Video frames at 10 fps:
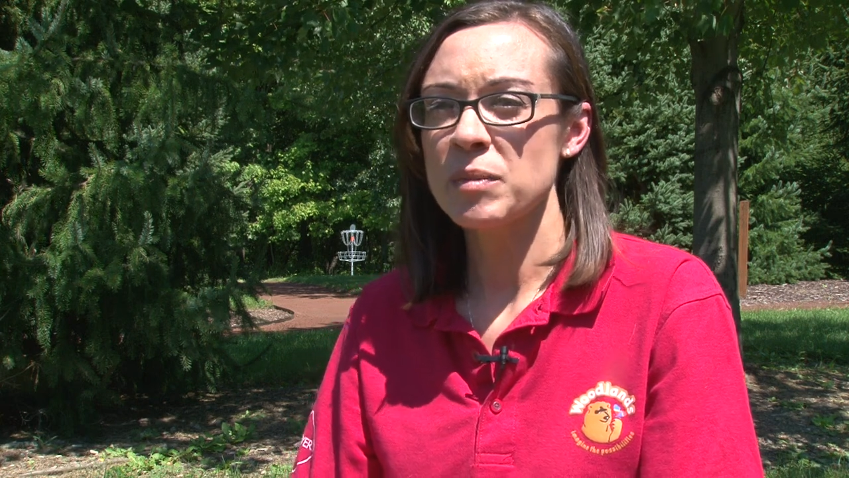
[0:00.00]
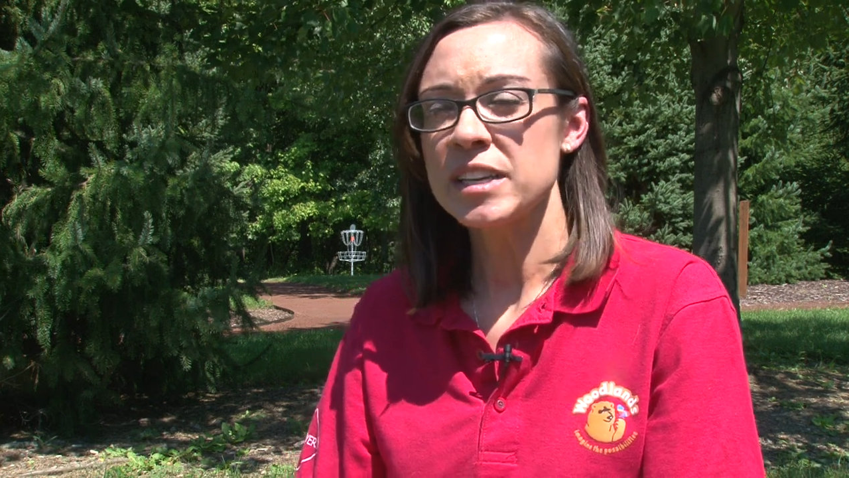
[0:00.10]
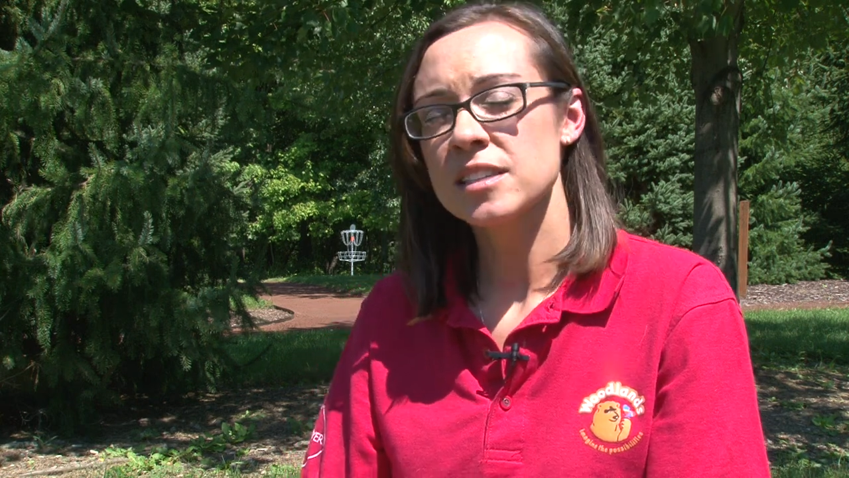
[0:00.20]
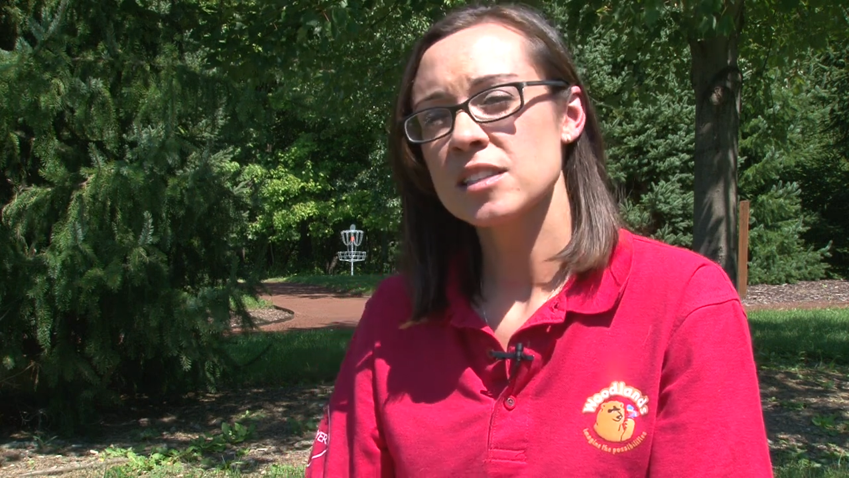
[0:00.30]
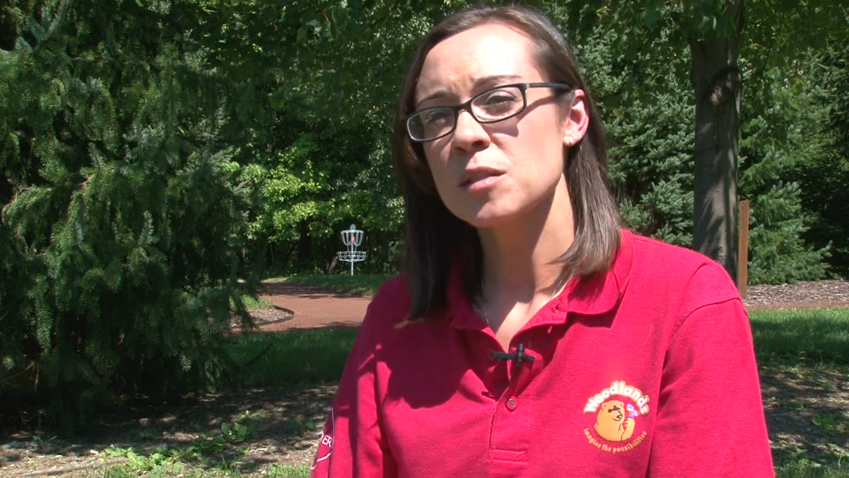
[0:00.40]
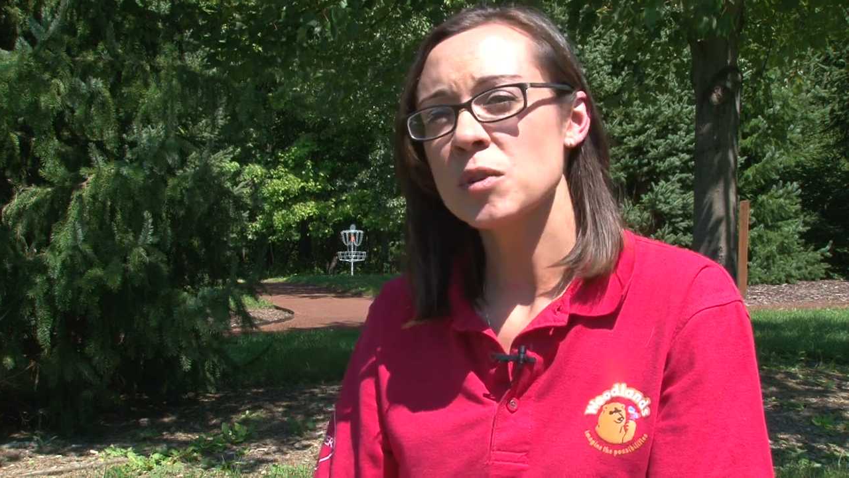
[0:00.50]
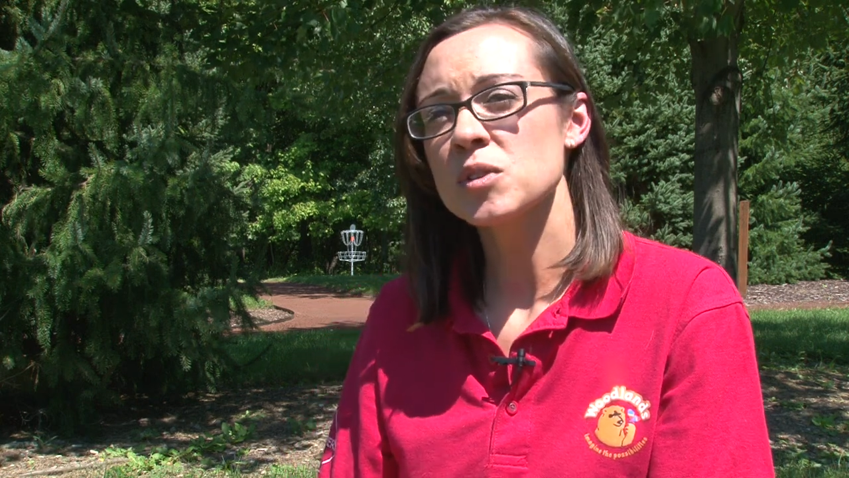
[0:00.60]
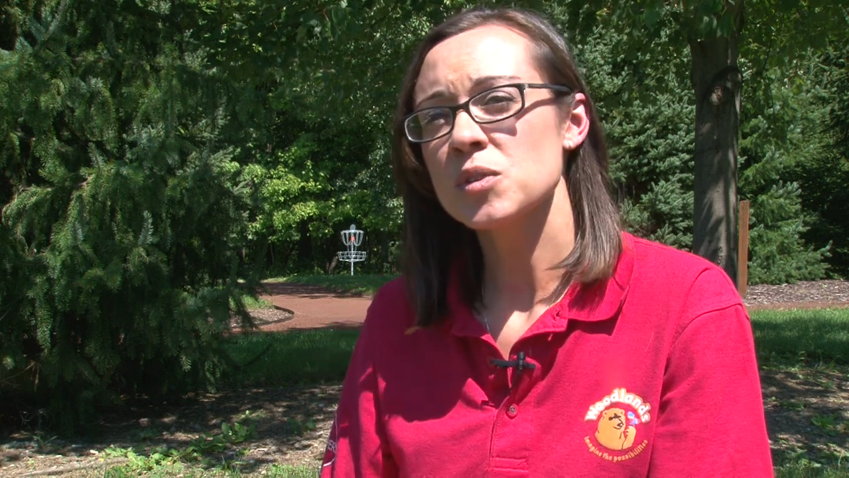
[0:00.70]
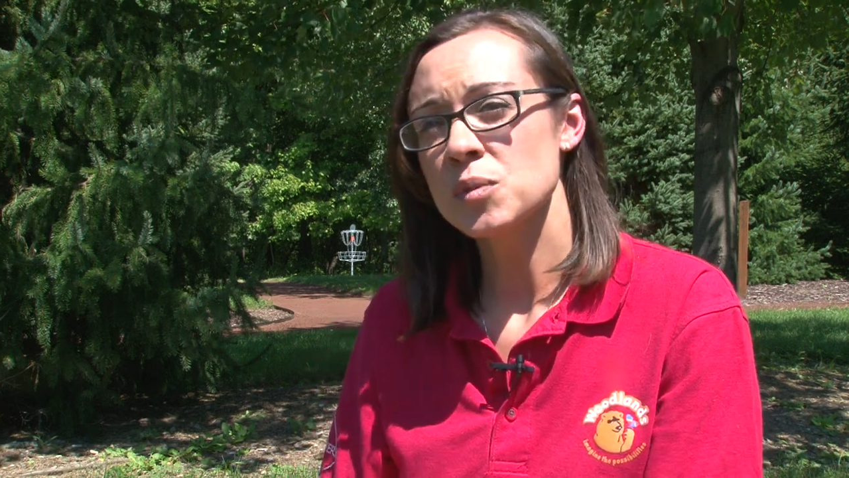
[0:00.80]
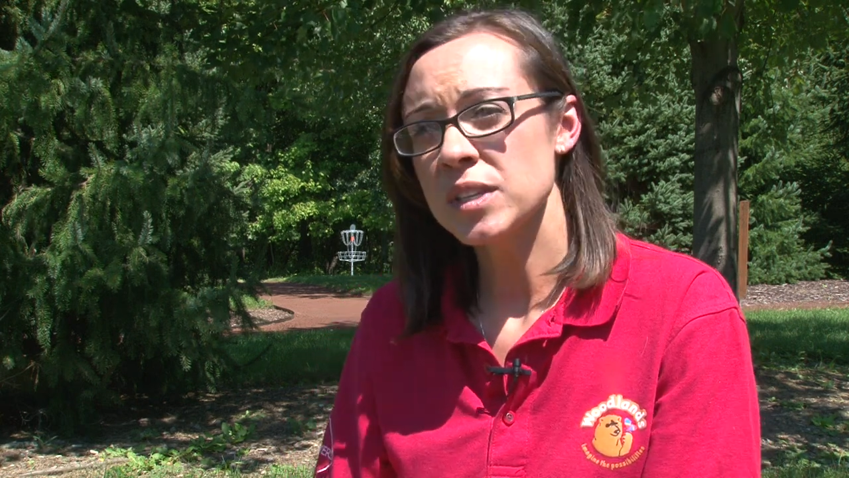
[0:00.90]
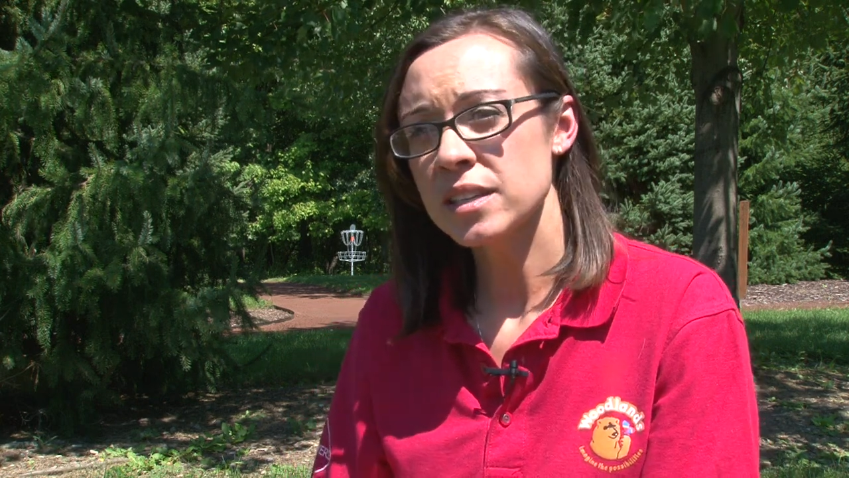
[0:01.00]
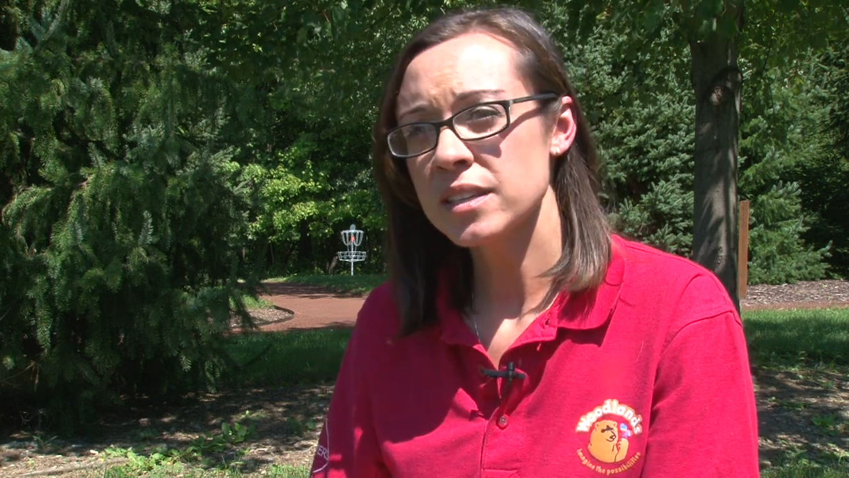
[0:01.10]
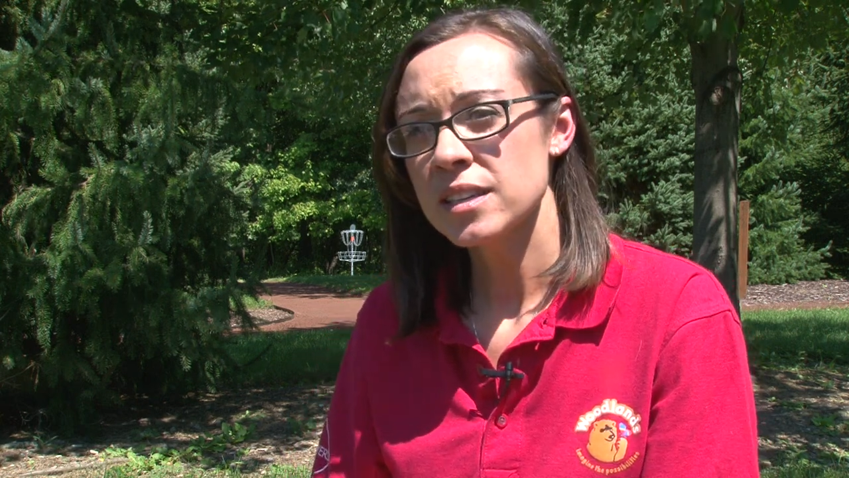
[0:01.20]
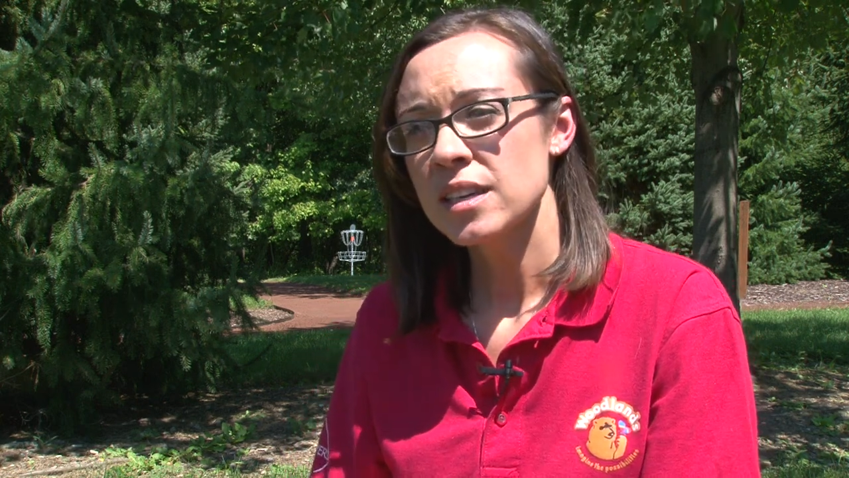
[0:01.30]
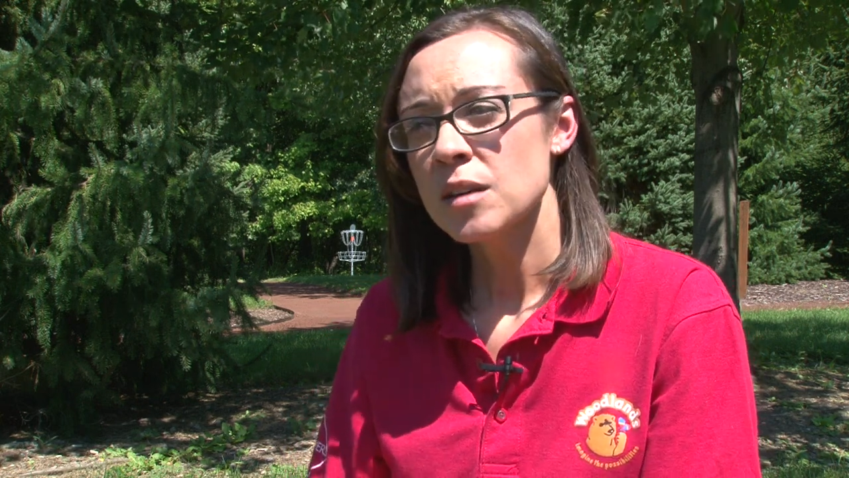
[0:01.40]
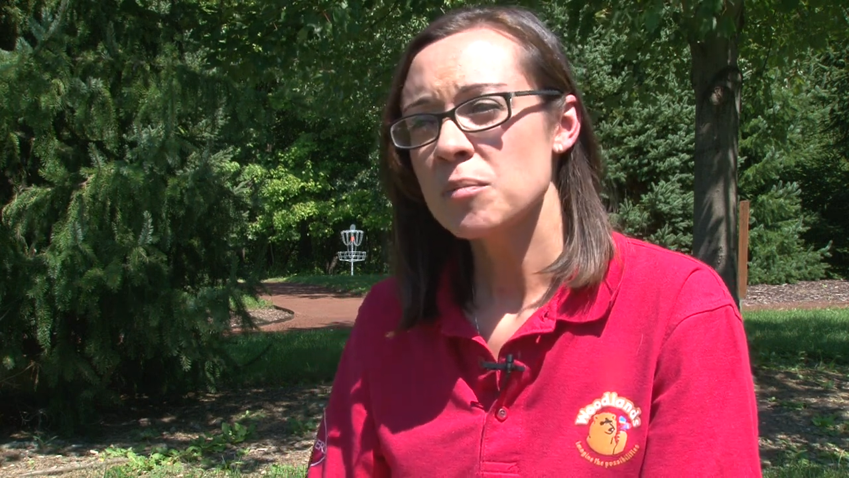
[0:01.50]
makes us the most unique.